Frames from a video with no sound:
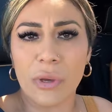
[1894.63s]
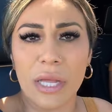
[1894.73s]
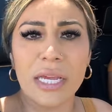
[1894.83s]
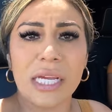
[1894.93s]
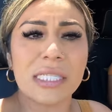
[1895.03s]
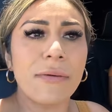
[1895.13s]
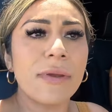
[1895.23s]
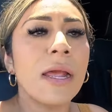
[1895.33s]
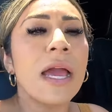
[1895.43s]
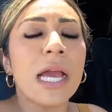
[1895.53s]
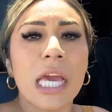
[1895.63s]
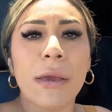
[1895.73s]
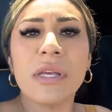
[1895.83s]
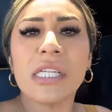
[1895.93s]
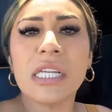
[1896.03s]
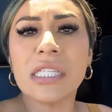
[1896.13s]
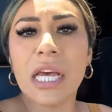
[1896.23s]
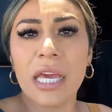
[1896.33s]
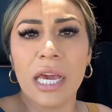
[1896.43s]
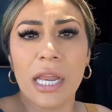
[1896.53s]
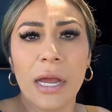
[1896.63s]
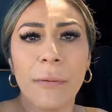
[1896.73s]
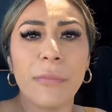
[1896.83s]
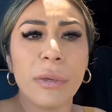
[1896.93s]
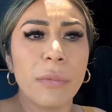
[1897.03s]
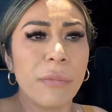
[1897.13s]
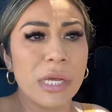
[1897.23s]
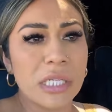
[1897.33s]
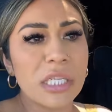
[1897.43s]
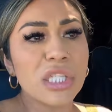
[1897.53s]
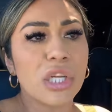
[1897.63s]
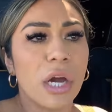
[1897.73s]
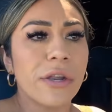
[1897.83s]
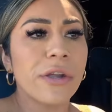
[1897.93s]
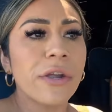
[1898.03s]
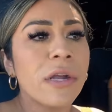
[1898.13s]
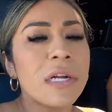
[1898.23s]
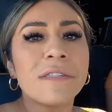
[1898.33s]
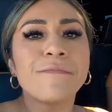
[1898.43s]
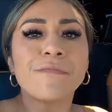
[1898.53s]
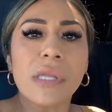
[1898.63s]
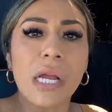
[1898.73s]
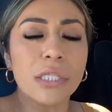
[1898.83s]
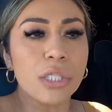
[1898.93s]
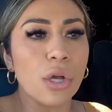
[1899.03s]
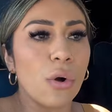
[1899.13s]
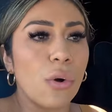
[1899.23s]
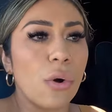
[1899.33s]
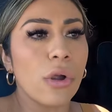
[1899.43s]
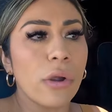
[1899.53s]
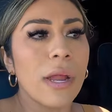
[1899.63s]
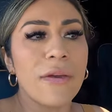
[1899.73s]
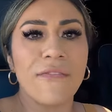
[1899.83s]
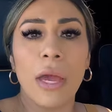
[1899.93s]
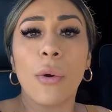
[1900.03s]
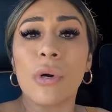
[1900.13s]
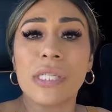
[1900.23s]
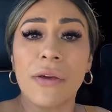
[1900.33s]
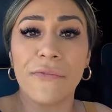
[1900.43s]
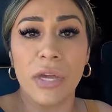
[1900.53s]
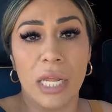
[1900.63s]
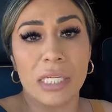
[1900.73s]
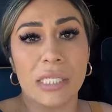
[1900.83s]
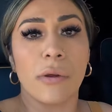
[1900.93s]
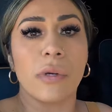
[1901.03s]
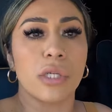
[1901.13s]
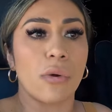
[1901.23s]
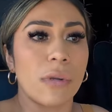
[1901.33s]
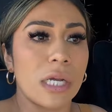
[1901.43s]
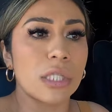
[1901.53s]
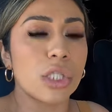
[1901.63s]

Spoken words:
what Aliyah's having, Kimmy's quinceañera, Mimi Mesa's daughter. So her event was in Phoenix, Arizona.